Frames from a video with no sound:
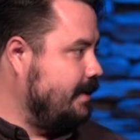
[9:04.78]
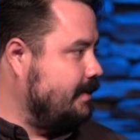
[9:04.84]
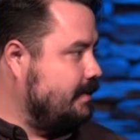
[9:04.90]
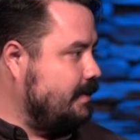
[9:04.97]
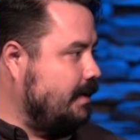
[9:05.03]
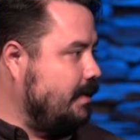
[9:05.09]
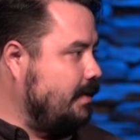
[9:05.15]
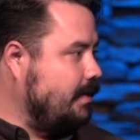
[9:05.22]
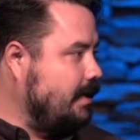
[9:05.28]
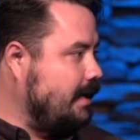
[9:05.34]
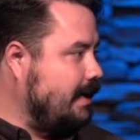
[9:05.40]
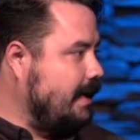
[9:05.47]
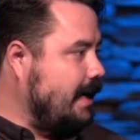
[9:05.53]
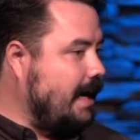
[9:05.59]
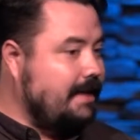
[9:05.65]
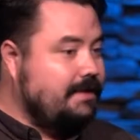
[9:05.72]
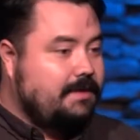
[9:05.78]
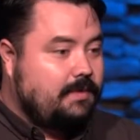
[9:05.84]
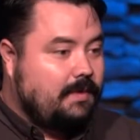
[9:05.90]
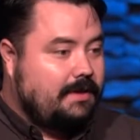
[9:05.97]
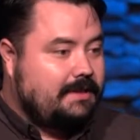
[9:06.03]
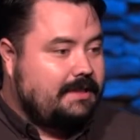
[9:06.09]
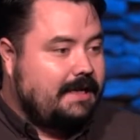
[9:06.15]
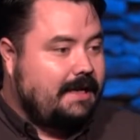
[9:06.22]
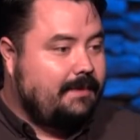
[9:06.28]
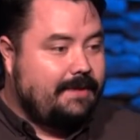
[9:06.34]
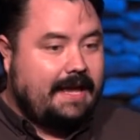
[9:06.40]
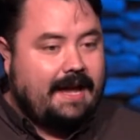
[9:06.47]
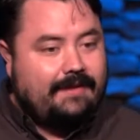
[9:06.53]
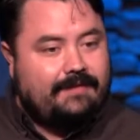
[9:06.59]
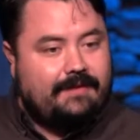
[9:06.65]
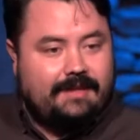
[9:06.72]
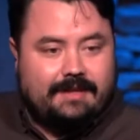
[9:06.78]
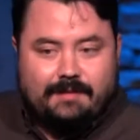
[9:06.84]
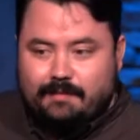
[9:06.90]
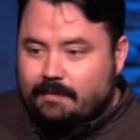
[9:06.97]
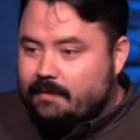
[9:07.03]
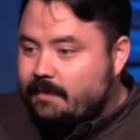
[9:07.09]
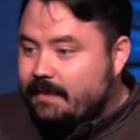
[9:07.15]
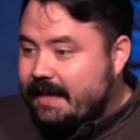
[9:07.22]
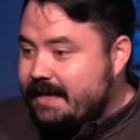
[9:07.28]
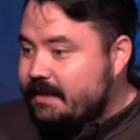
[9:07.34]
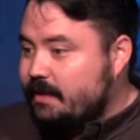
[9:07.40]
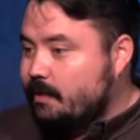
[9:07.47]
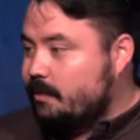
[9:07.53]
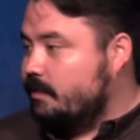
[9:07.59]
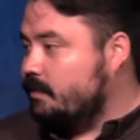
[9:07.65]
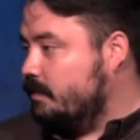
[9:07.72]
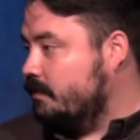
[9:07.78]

So I just want to say on behalf of them, thank you.